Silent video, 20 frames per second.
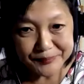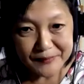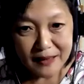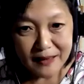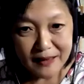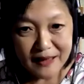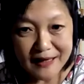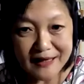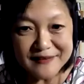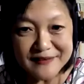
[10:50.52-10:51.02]

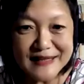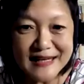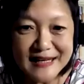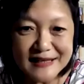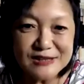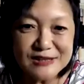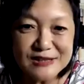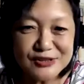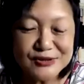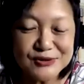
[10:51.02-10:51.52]
and
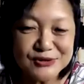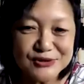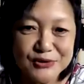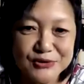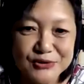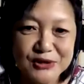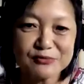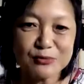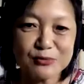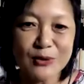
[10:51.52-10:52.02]
that's sort
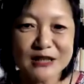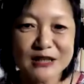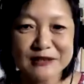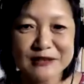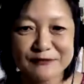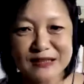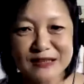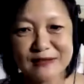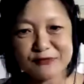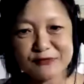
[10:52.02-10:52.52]
of one of
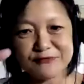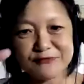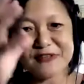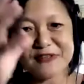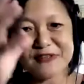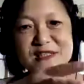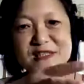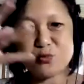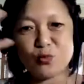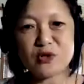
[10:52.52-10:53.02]
the first
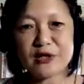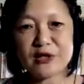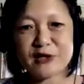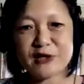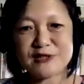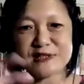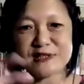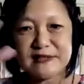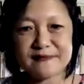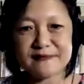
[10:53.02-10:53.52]
words
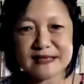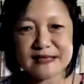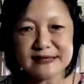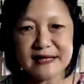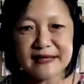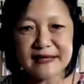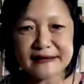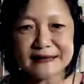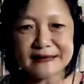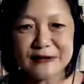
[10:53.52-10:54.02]
in the
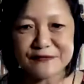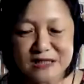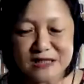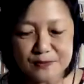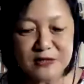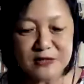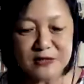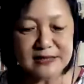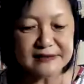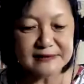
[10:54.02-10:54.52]
title of this
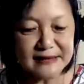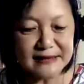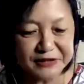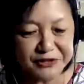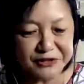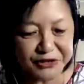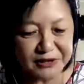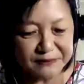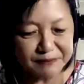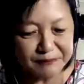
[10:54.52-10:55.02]

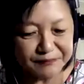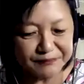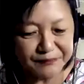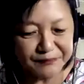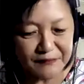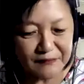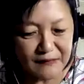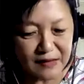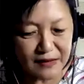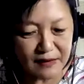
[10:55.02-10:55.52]
presentation.
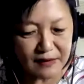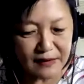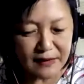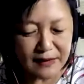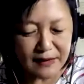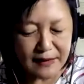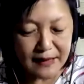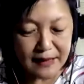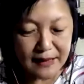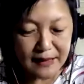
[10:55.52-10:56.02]

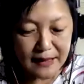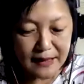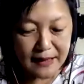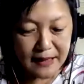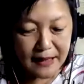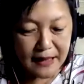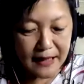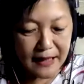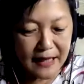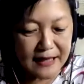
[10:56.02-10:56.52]

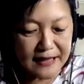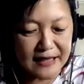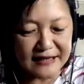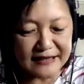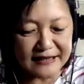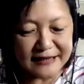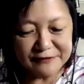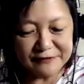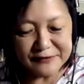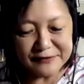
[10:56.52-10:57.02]
And are
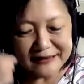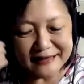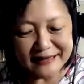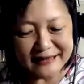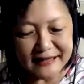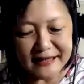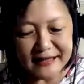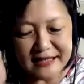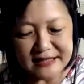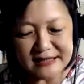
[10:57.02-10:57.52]
given
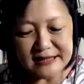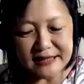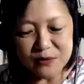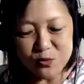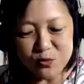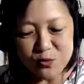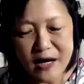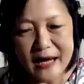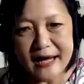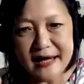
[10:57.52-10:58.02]
keys and
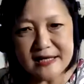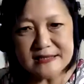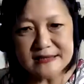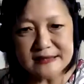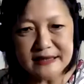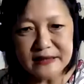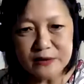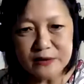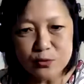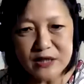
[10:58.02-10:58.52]
ways
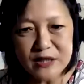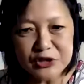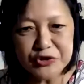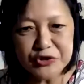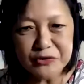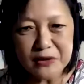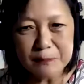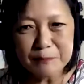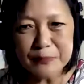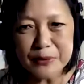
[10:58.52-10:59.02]
in which to
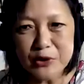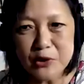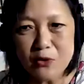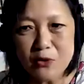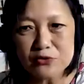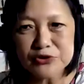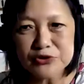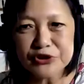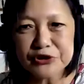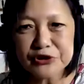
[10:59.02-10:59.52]

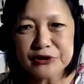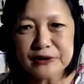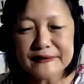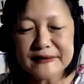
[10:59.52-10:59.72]
approach this